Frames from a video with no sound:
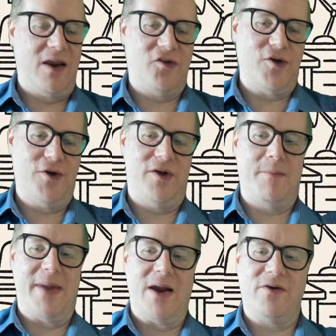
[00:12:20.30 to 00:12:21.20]
a certain
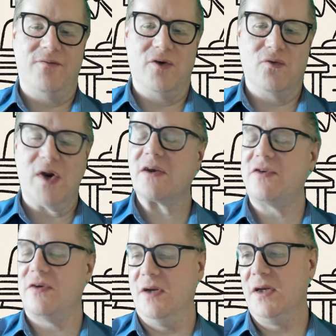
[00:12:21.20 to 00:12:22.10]
amount of
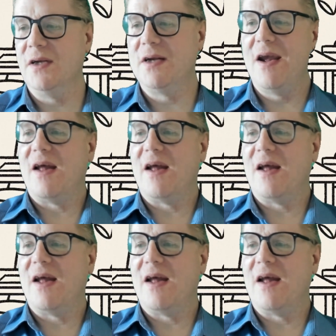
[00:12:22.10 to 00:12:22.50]
direction.